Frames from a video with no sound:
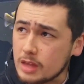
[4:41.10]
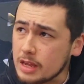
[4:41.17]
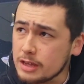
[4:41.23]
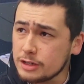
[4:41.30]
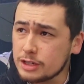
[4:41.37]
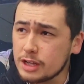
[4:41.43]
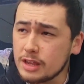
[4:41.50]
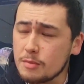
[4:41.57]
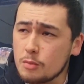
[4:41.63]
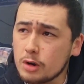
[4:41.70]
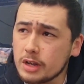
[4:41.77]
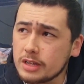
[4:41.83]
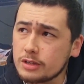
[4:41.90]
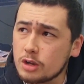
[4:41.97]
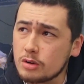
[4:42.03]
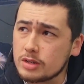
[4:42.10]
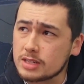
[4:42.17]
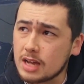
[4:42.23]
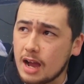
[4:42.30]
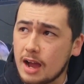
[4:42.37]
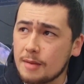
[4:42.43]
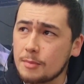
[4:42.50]
So then what I do is
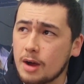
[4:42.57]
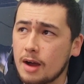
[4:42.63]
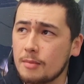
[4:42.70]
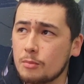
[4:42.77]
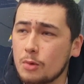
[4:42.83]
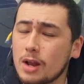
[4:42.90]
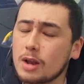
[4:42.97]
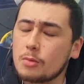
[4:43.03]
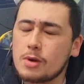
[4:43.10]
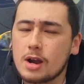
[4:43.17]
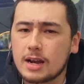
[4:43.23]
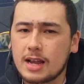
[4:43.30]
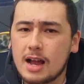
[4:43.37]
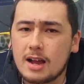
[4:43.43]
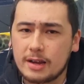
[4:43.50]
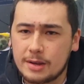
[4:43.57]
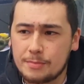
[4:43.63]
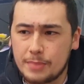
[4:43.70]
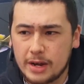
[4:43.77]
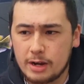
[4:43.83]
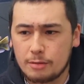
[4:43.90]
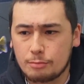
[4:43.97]
like I'm well aware I can't
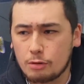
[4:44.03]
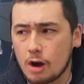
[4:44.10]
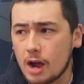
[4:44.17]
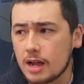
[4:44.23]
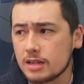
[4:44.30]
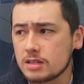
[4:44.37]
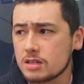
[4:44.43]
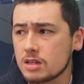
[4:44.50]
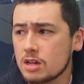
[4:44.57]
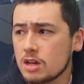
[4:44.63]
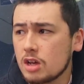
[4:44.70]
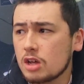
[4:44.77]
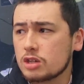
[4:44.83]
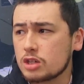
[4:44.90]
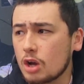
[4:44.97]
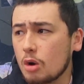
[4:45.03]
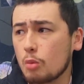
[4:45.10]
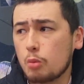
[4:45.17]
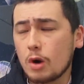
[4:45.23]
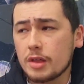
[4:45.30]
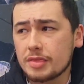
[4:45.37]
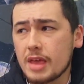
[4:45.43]
compete on price. So
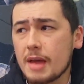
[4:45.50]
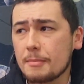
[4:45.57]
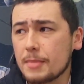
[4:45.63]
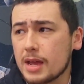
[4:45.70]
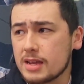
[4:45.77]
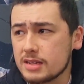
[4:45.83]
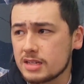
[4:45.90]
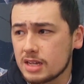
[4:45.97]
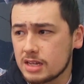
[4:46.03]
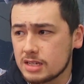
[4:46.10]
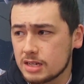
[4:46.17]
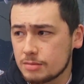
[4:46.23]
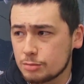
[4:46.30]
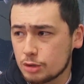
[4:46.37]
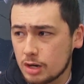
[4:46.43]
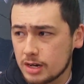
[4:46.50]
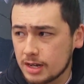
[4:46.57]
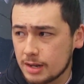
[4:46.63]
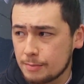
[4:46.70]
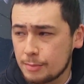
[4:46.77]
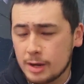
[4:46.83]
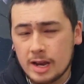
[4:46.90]
what that means is I'm trying to
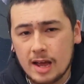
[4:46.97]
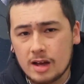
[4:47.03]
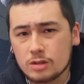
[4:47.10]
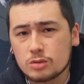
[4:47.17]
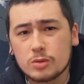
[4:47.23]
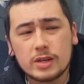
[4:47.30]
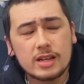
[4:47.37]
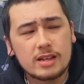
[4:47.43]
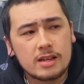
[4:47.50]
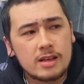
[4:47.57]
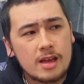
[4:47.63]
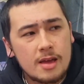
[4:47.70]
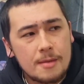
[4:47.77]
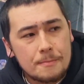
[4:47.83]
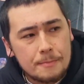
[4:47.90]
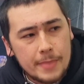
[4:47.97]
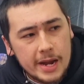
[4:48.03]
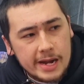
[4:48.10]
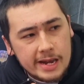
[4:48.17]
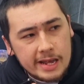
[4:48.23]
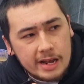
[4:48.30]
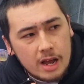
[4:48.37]
compete elsewhere,
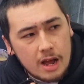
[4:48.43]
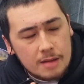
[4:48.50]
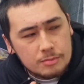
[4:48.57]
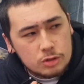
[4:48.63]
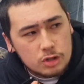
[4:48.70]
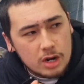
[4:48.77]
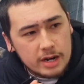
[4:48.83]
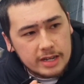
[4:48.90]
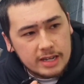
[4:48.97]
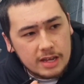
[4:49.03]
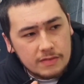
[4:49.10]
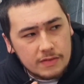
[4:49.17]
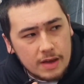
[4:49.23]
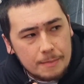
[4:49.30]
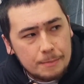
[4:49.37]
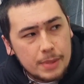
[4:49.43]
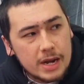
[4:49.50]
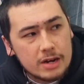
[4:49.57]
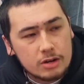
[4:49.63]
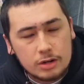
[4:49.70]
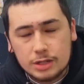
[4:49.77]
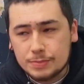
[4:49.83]
meaning I'm trying to give a
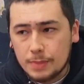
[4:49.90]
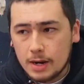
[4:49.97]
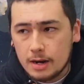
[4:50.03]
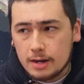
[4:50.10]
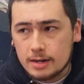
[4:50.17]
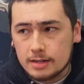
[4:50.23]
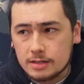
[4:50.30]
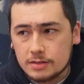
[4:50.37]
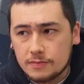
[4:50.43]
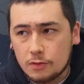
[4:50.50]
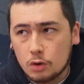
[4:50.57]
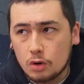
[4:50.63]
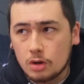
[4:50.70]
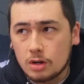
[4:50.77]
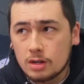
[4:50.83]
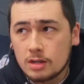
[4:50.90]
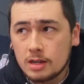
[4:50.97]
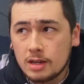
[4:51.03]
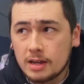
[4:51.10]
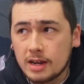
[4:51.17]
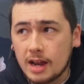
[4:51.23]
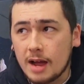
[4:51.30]
better experience for
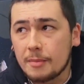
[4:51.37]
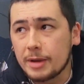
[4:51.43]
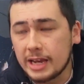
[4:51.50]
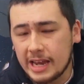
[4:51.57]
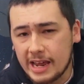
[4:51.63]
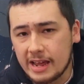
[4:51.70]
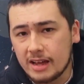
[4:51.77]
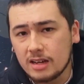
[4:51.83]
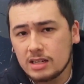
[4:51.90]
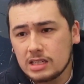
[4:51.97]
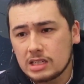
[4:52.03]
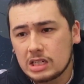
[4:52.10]
coming here